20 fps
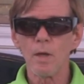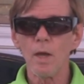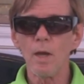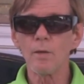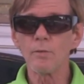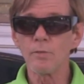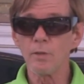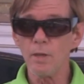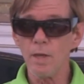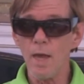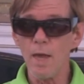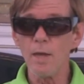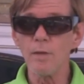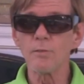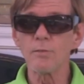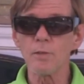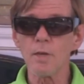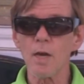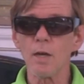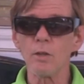as the
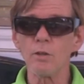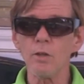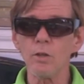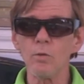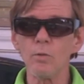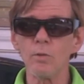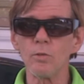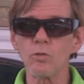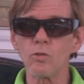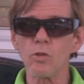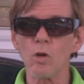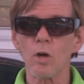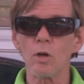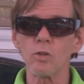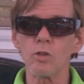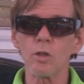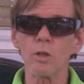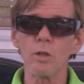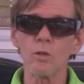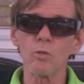ACLU is
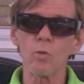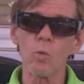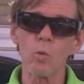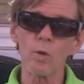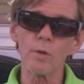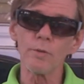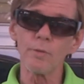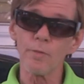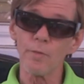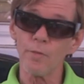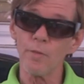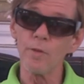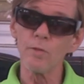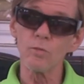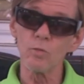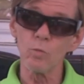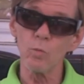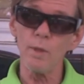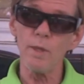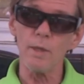charging in court
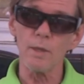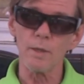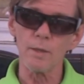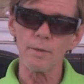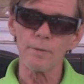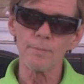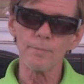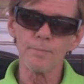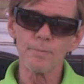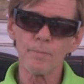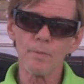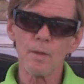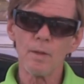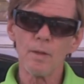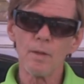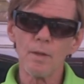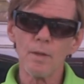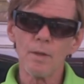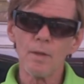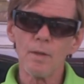this week.
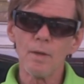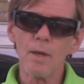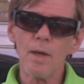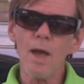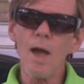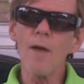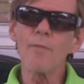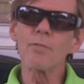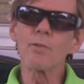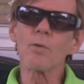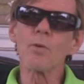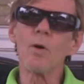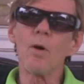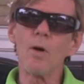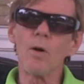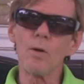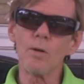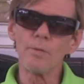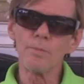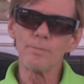After
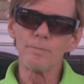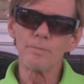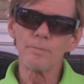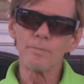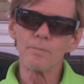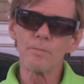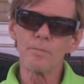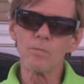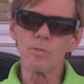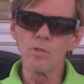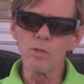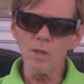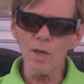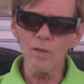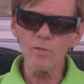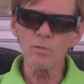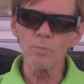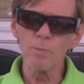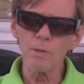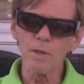all,
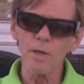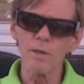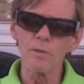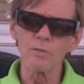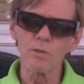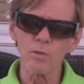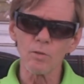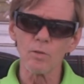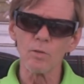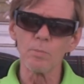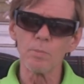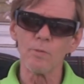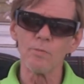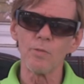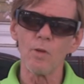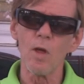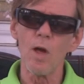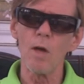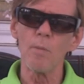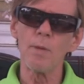just because a group
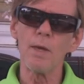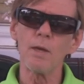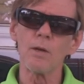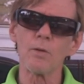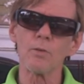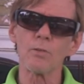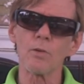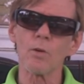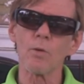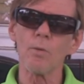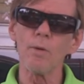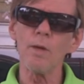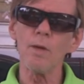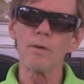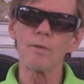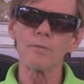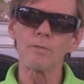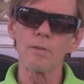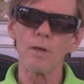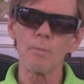of lawmakers agree
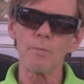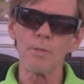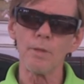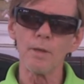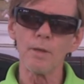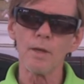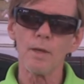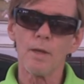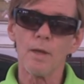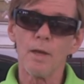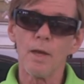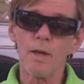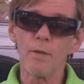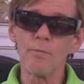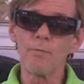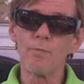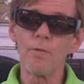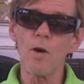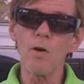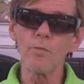on something
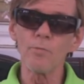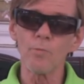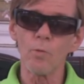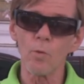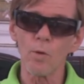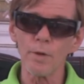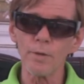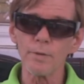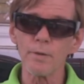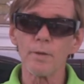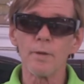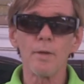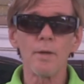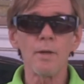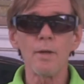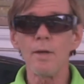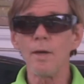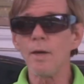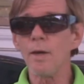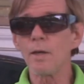and vote for it,
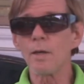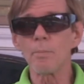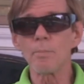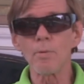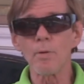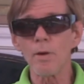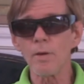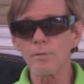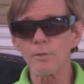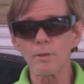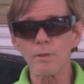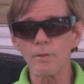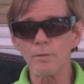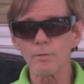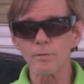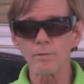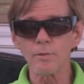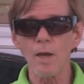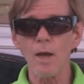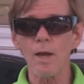and a
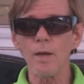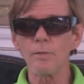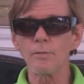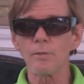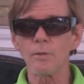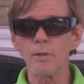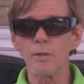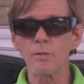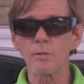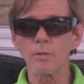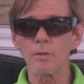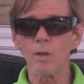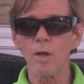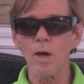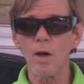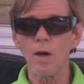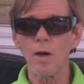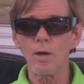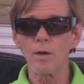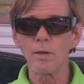president signs it into
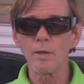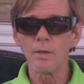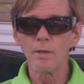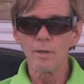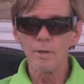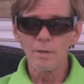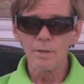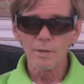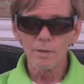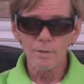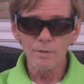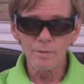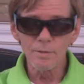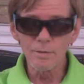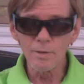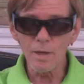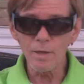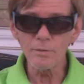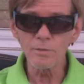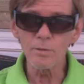law,
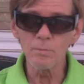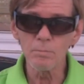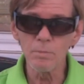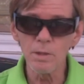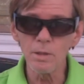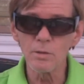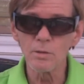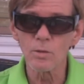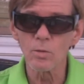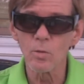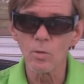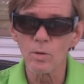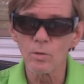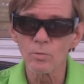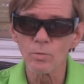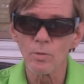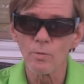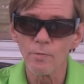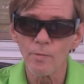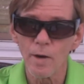doesn't mean the
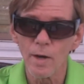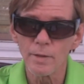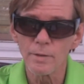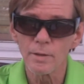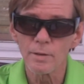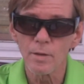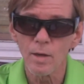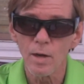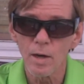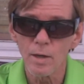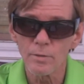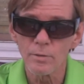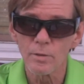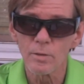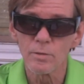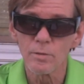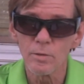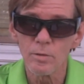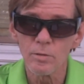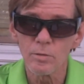courts will find it
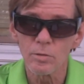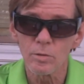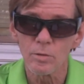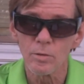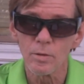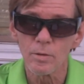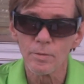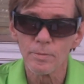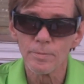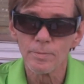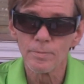constitutional.